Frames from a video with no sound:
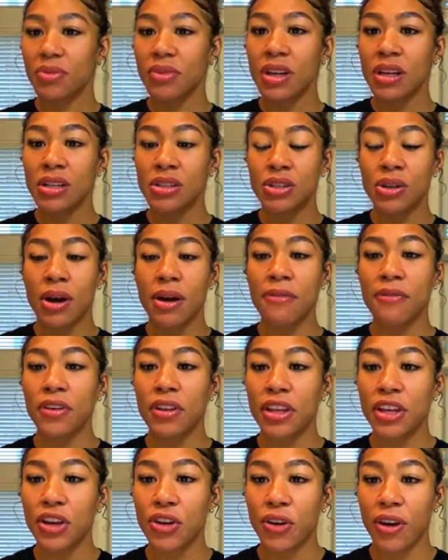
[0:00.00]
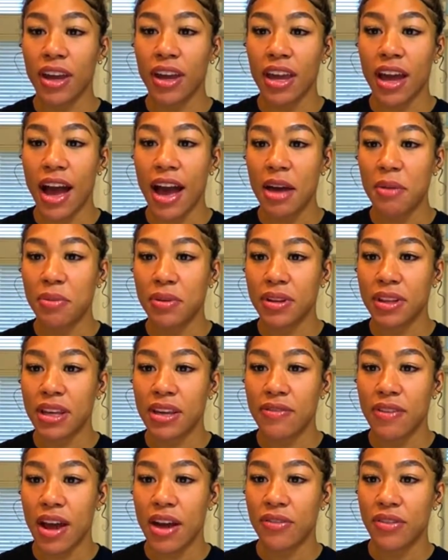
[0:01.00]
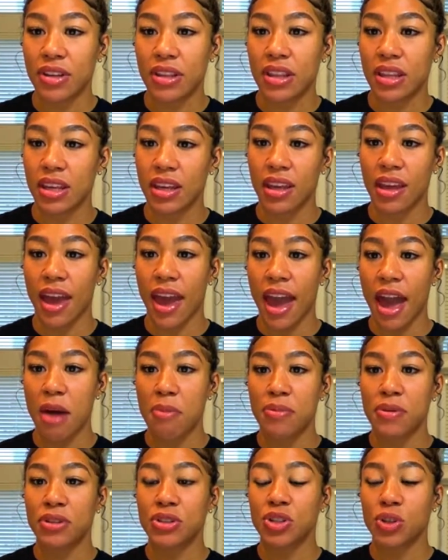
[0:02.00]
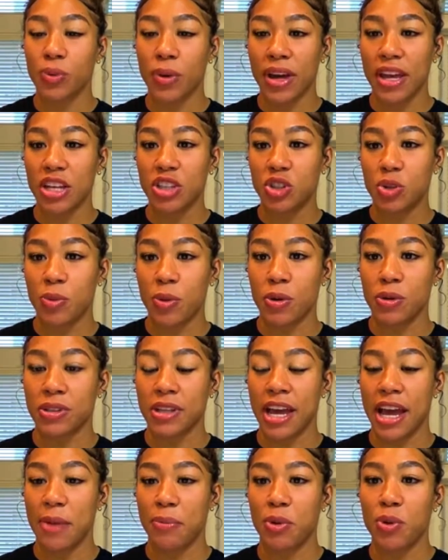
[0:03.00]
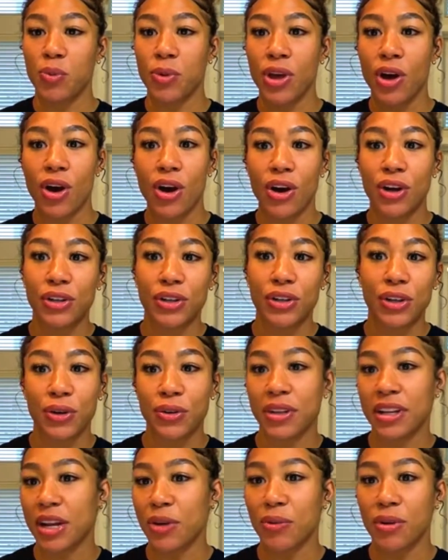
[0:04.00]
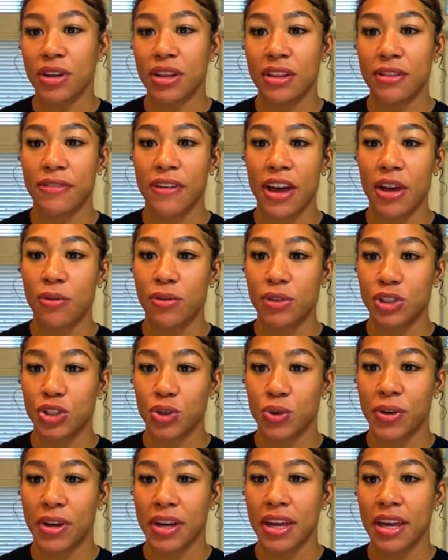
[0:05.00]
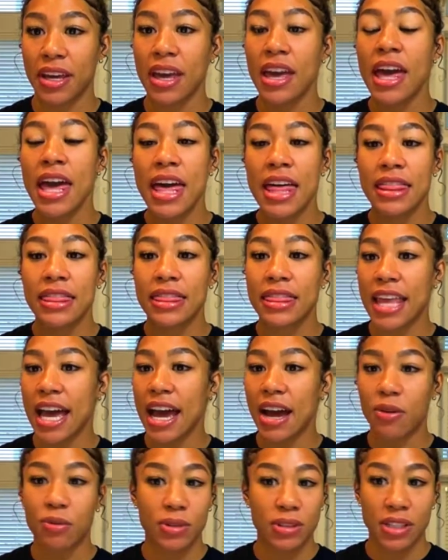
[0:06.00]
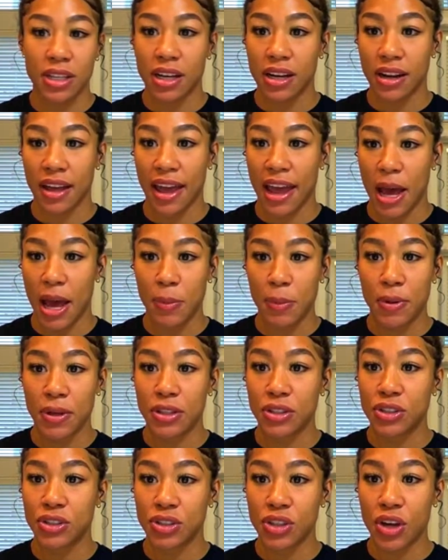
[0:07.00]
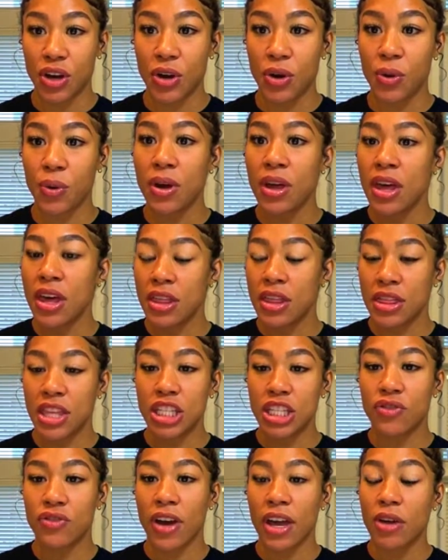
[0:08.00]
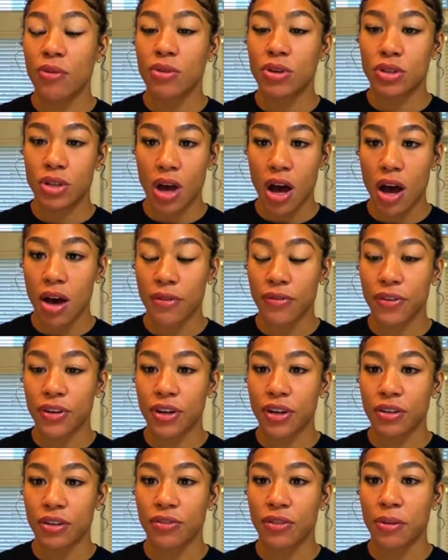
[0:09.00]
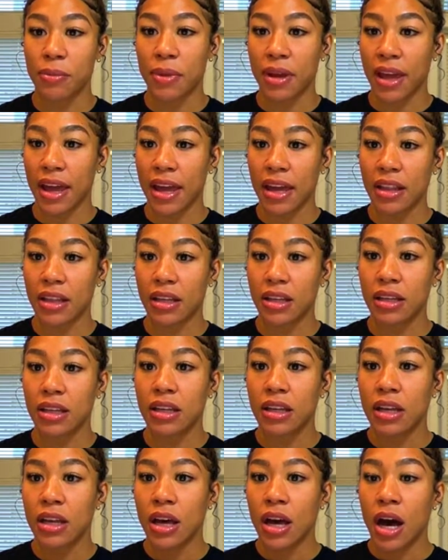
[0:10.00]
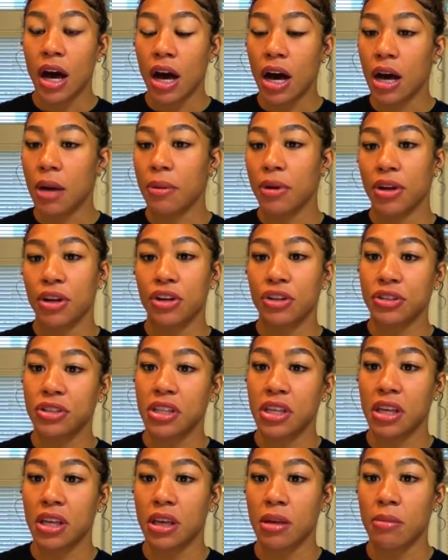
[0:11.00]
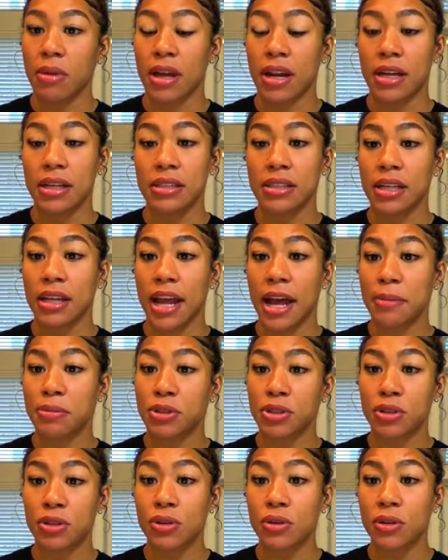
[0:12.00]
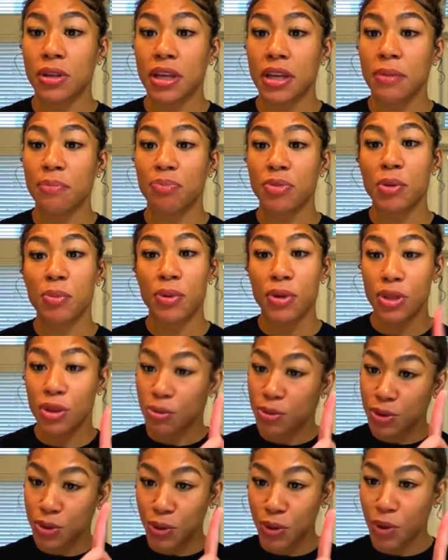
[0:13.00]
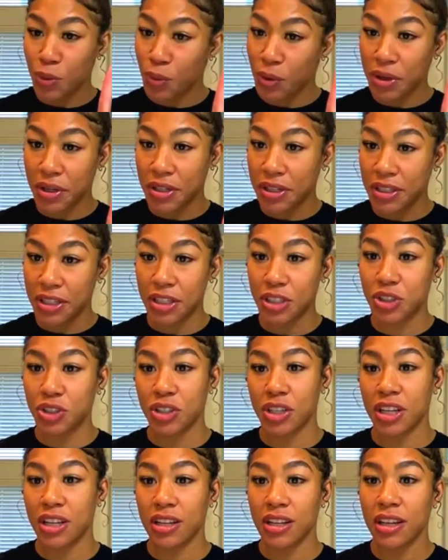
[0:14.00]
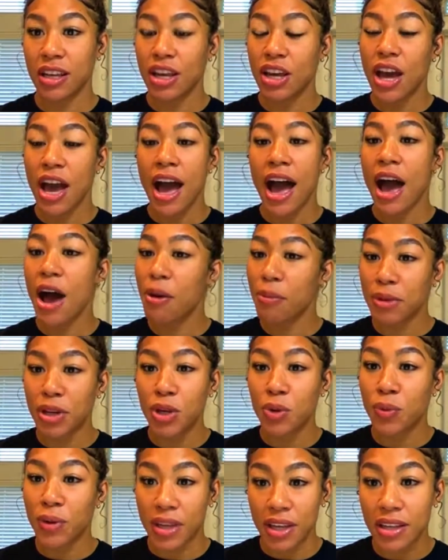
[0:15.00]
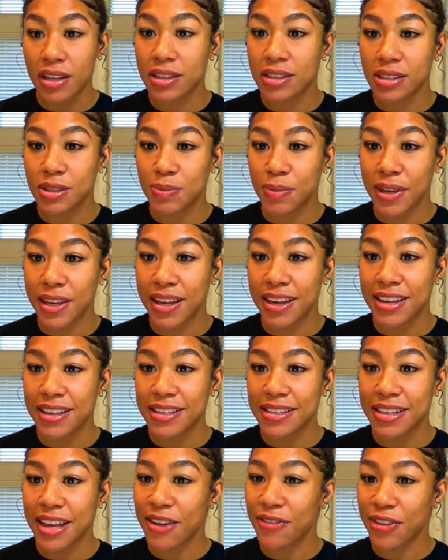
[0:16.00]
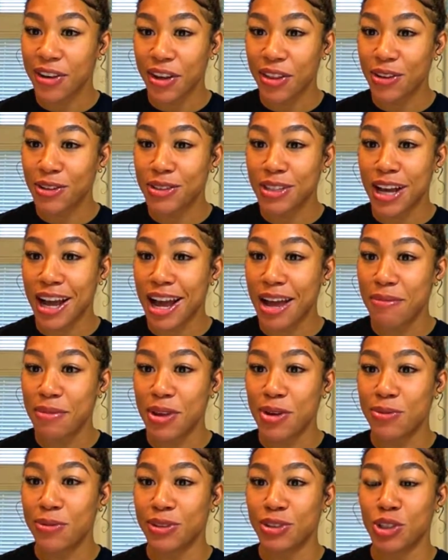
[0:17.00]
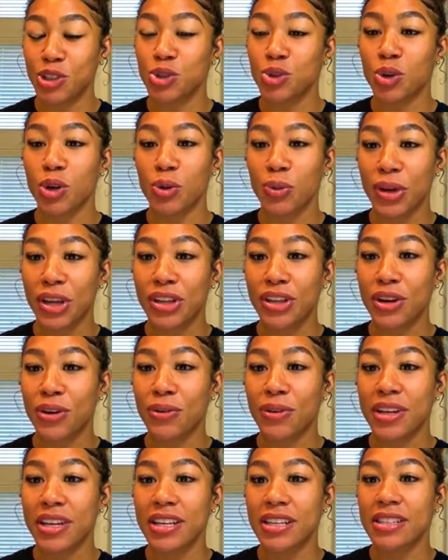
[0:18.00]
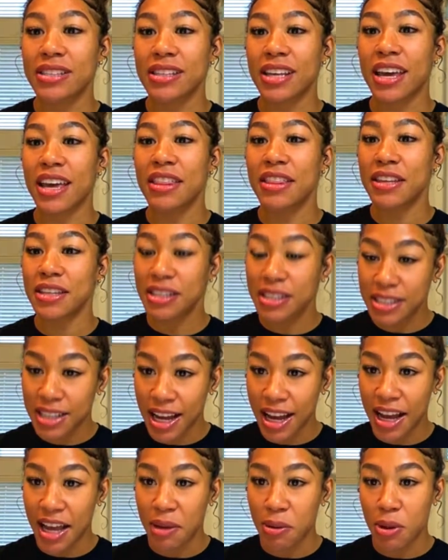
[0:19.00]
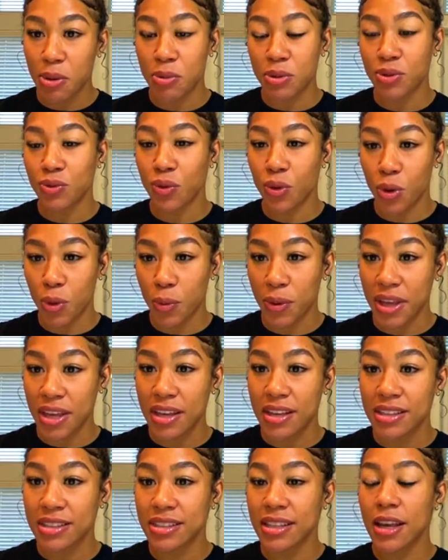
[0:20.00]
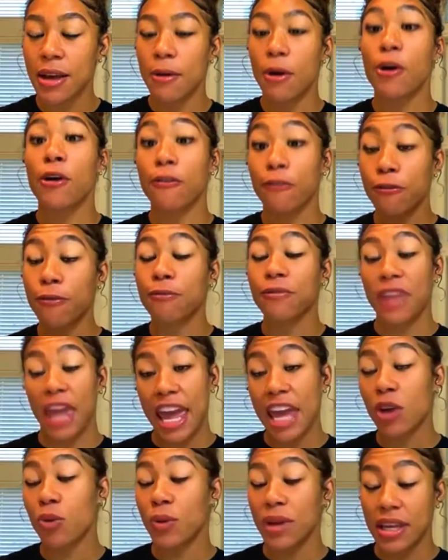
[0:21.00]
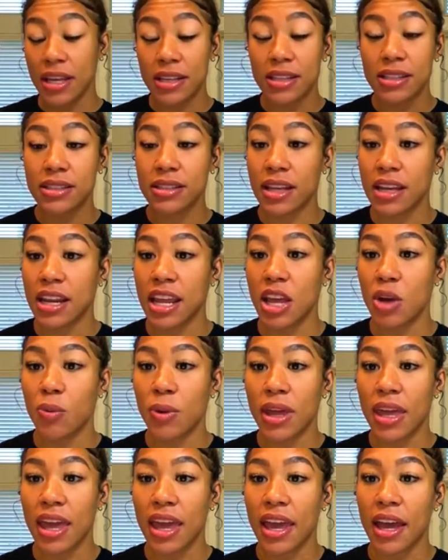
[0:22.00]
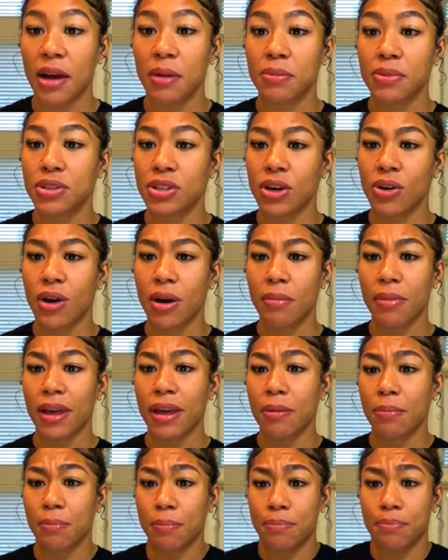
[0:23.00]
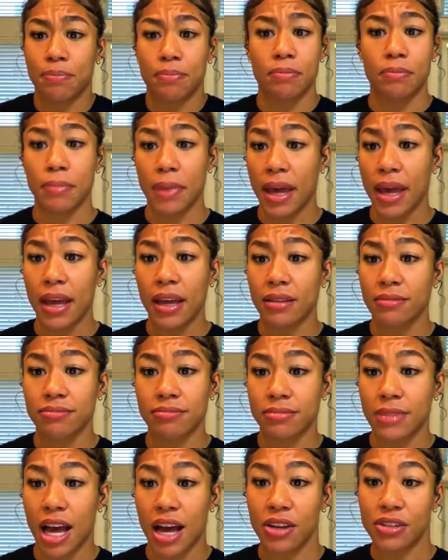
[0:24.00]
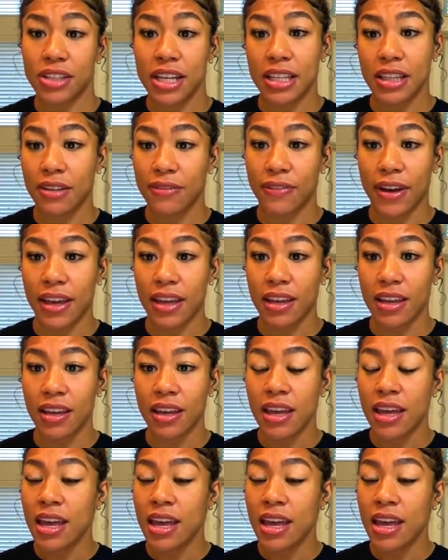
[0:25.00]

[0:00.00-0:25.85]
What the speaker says: So I'm feeling great. I believe everything happens the way it's supposed to happen. We all know that I wanted to fight with Choi. That wasn't going to happen. So this fight was offered from Mikaela and her team. And I said, absolutely. But there was only one condition. How many weeks? Because every other time it was a short week notice. And this time it was 4 weeks or 8 weeks, an 8-week camp. So I'm like, bet, I'll take the fight.